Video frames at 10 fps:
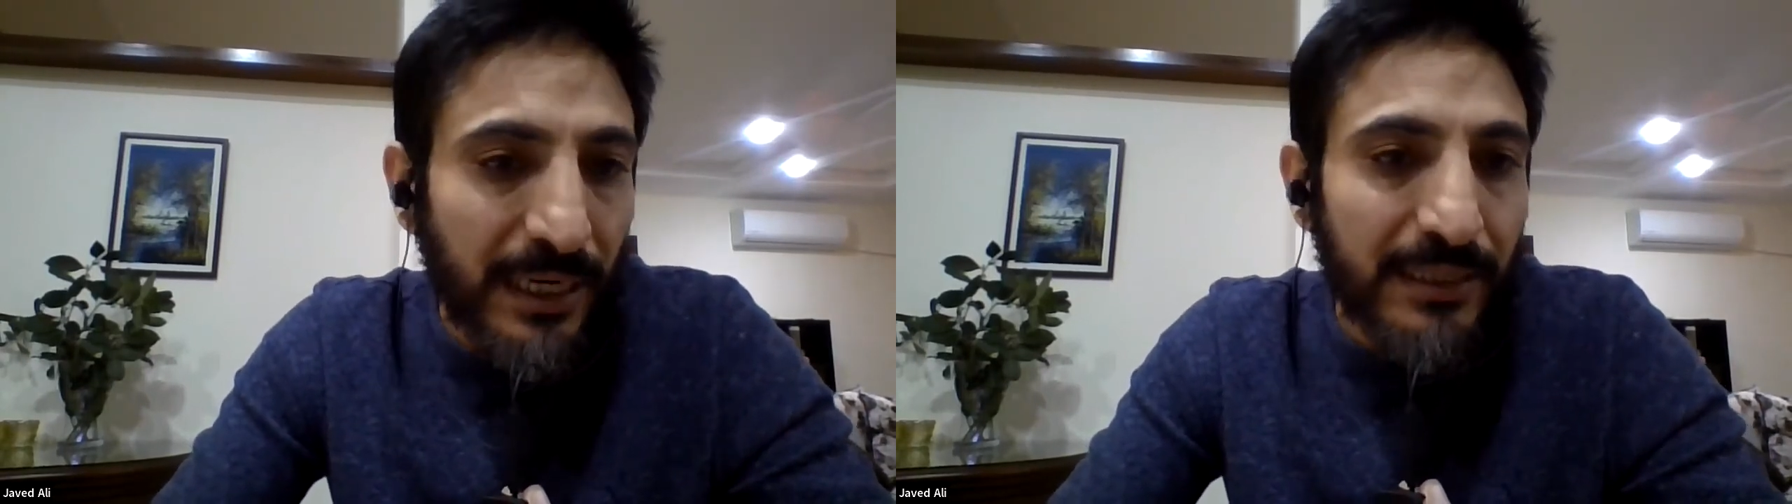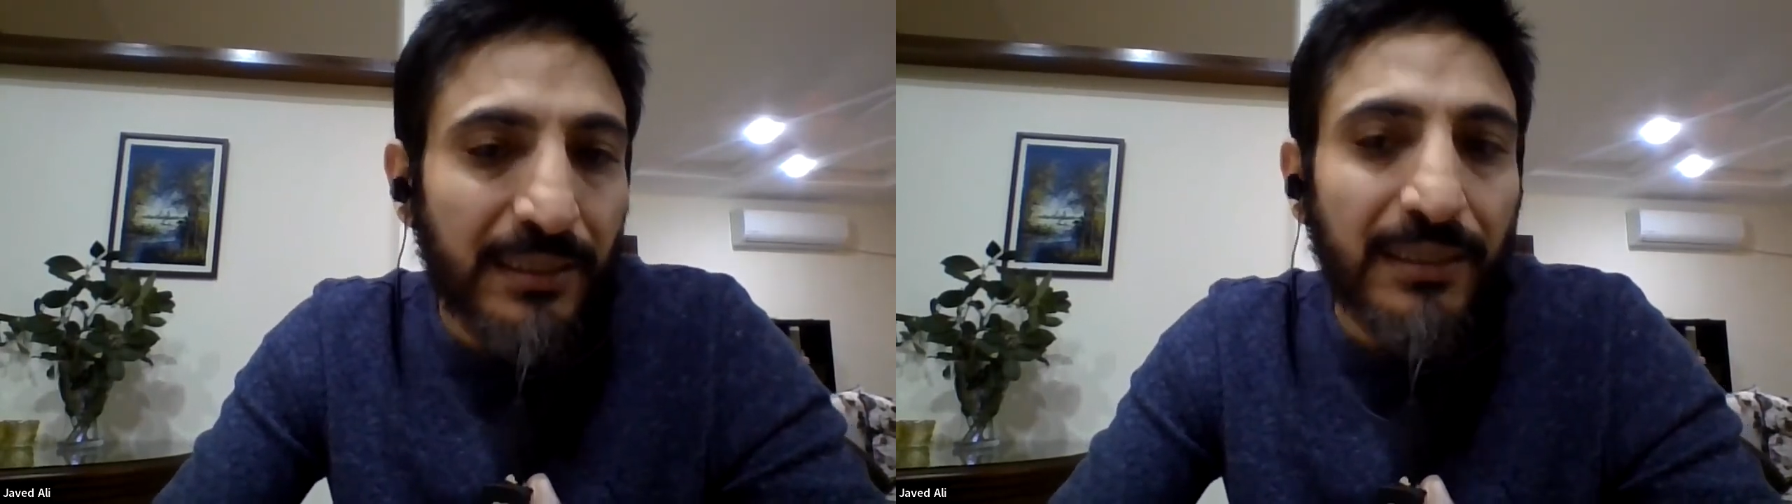
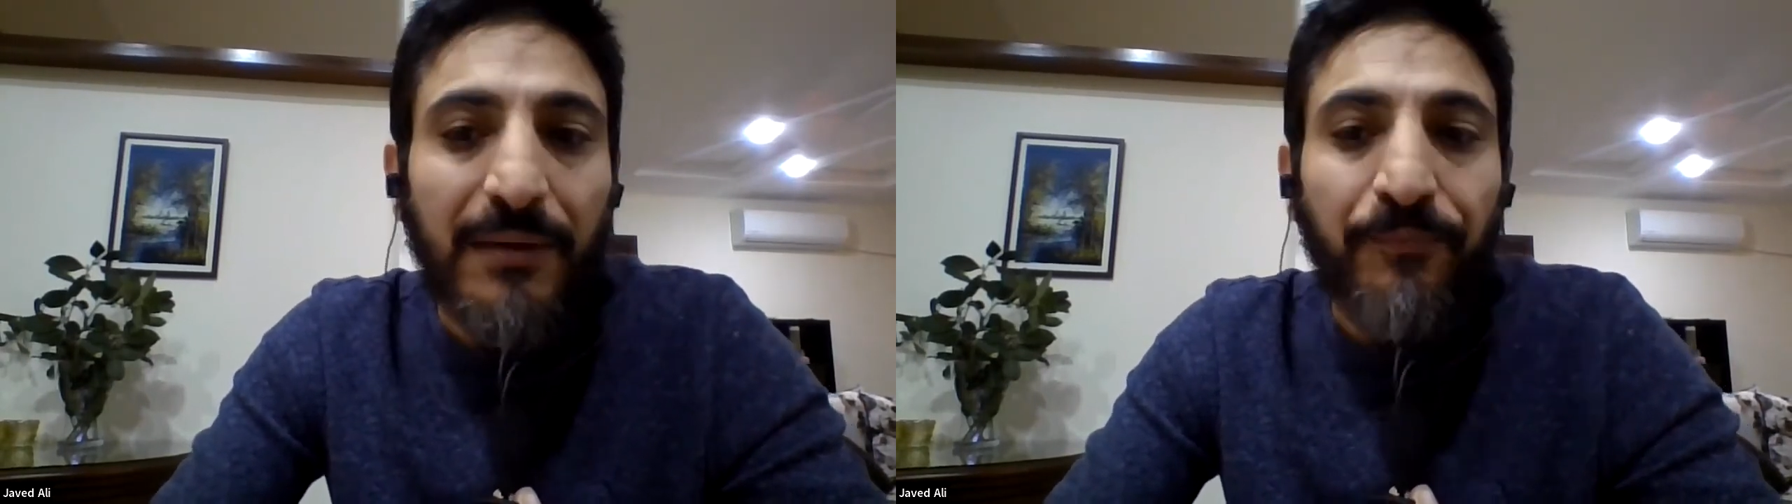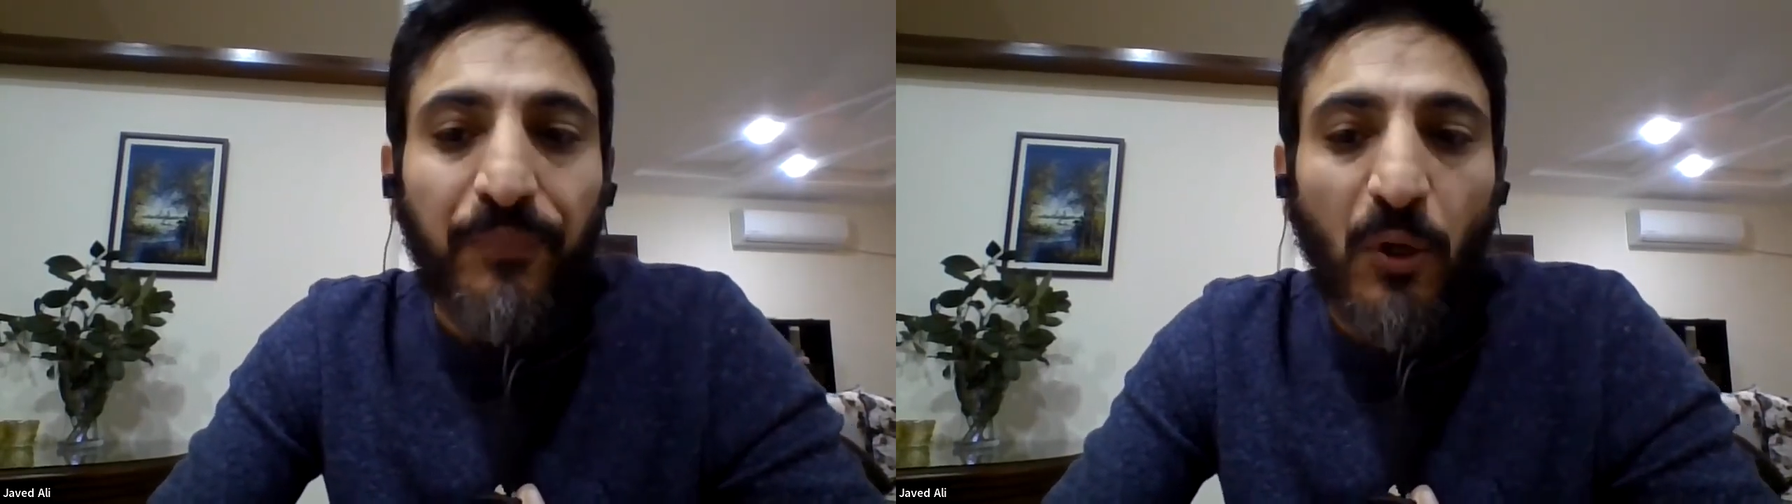I think
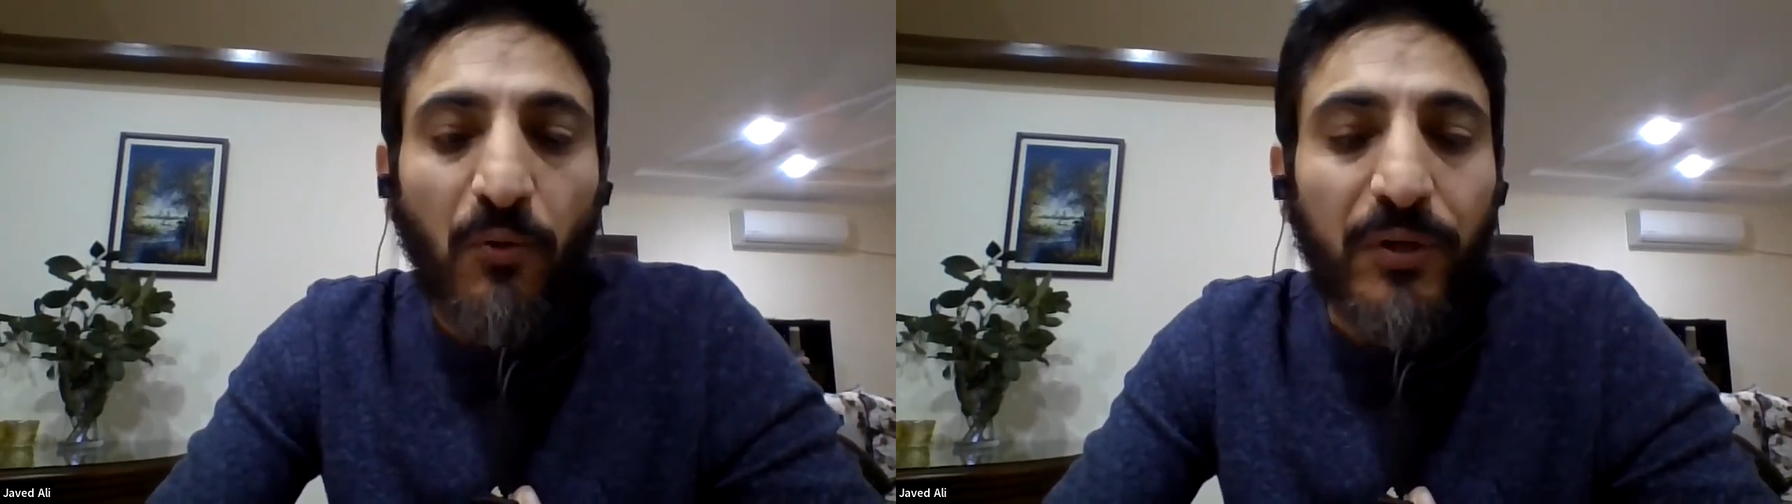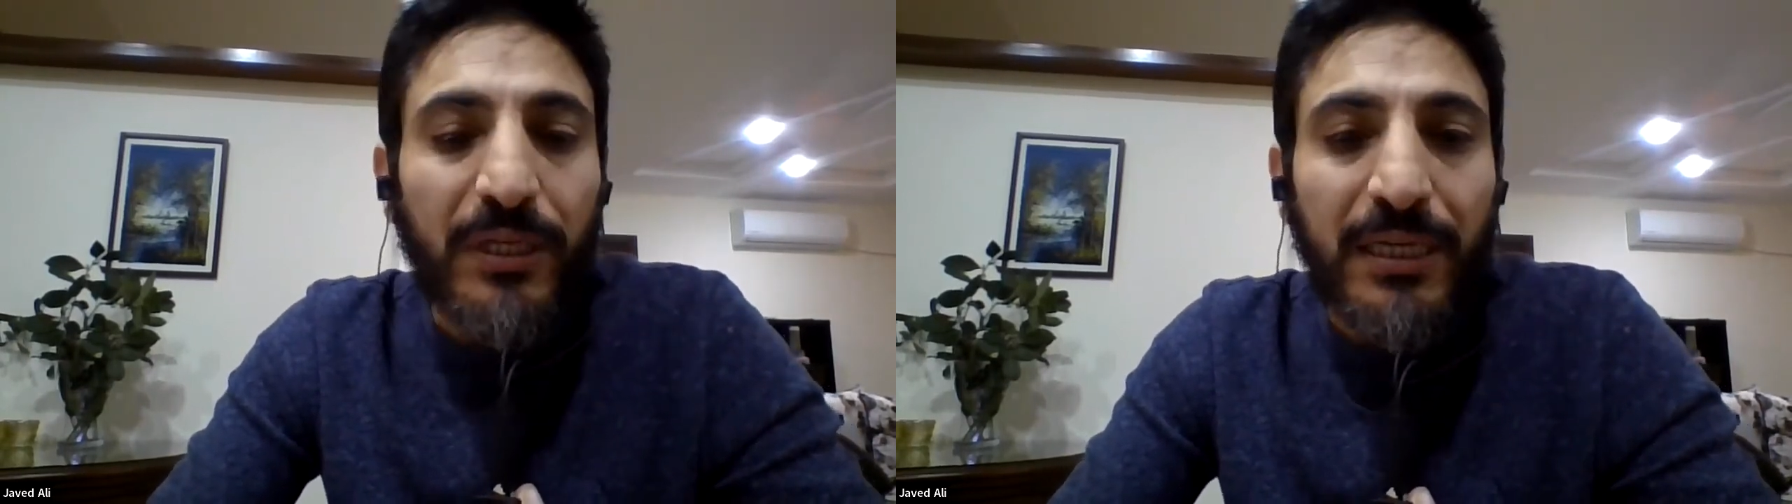
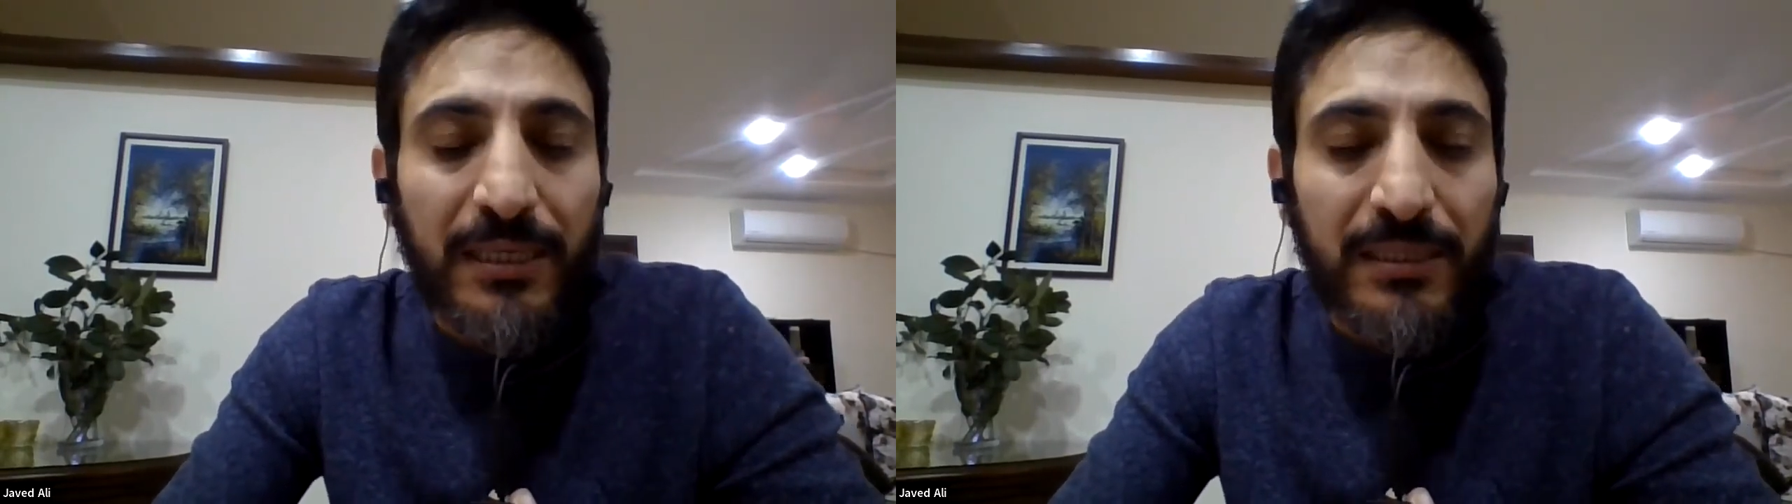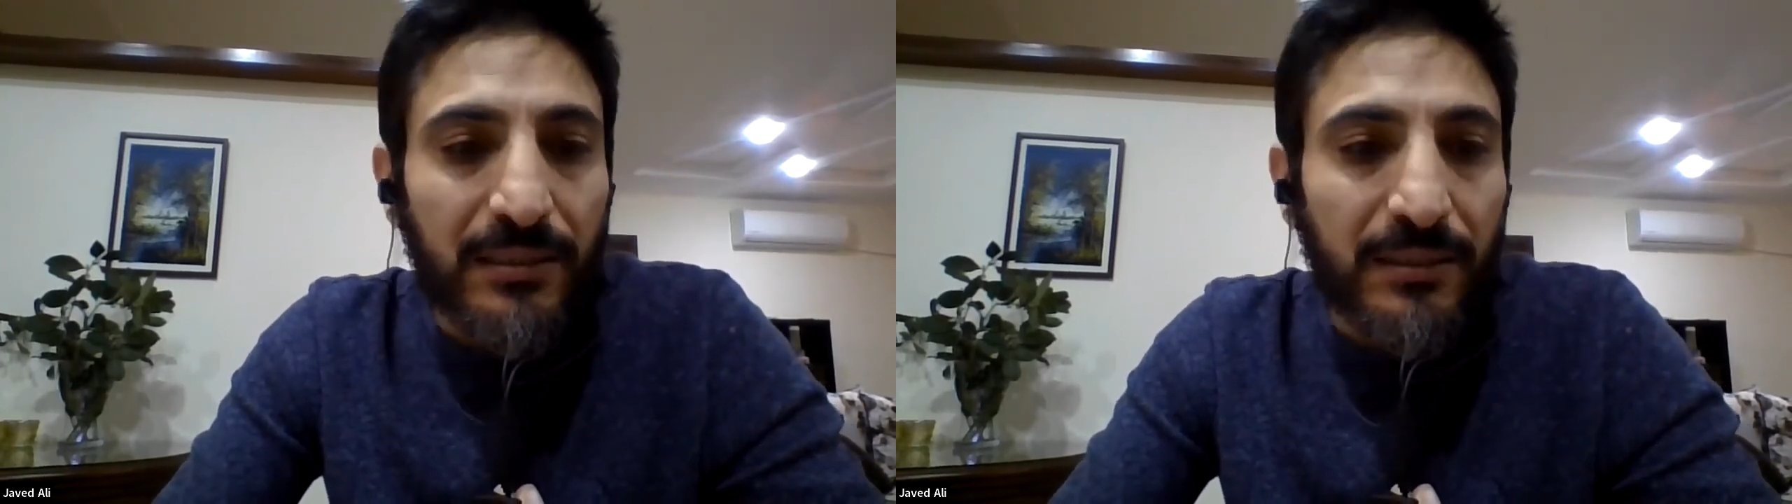over the
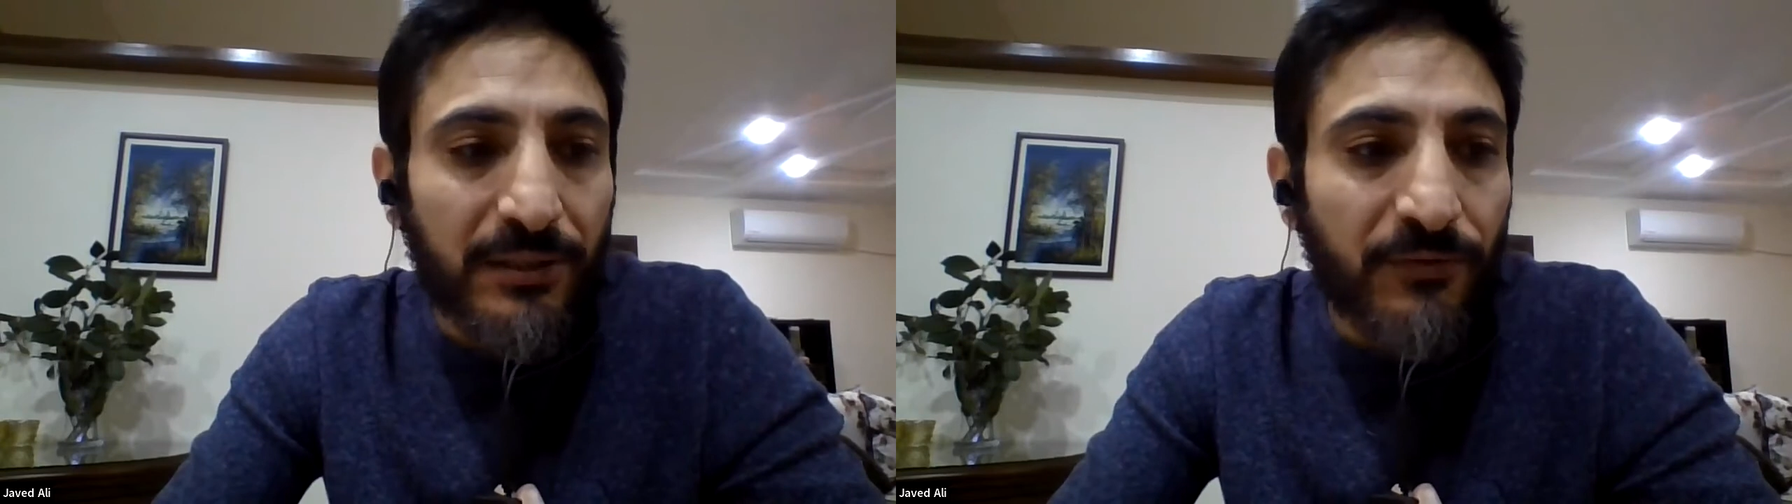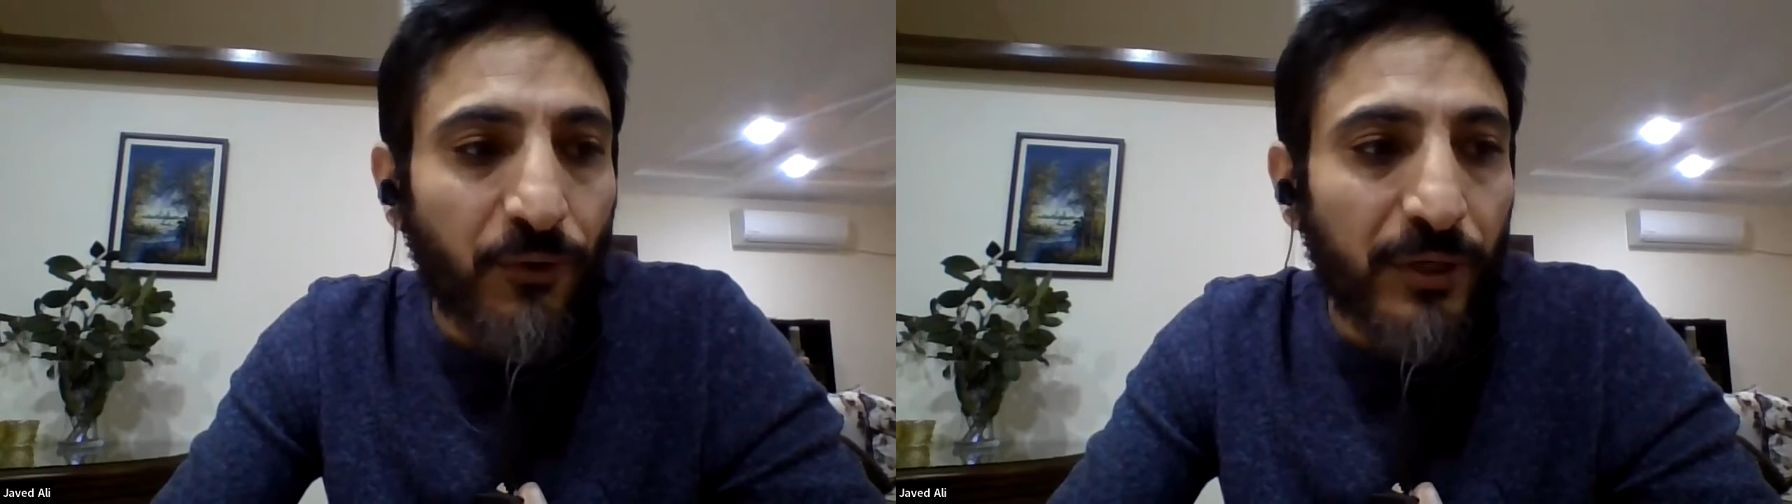next
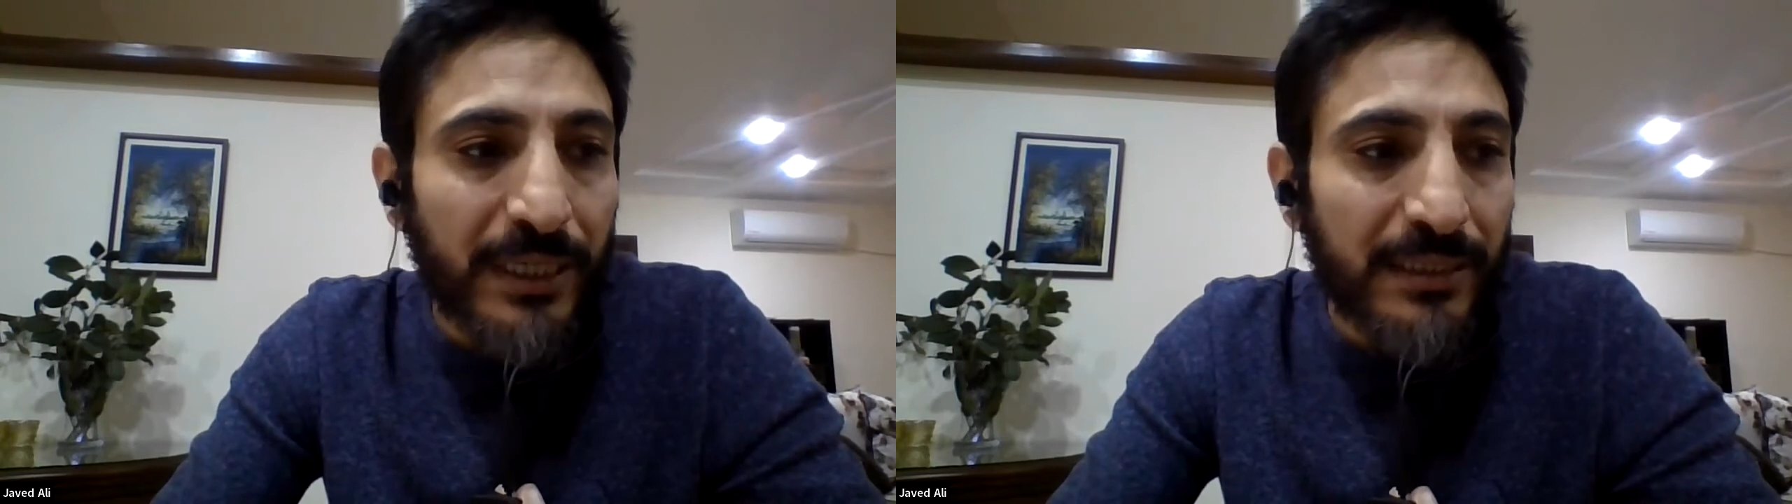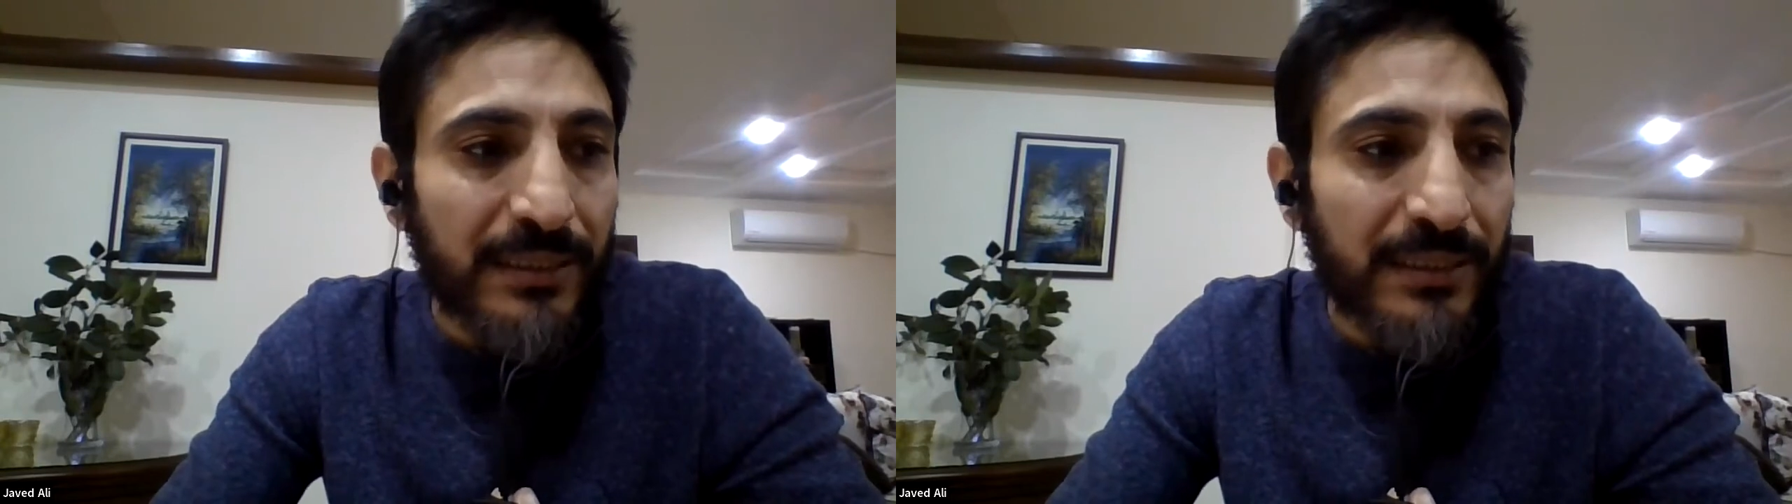3-4 days,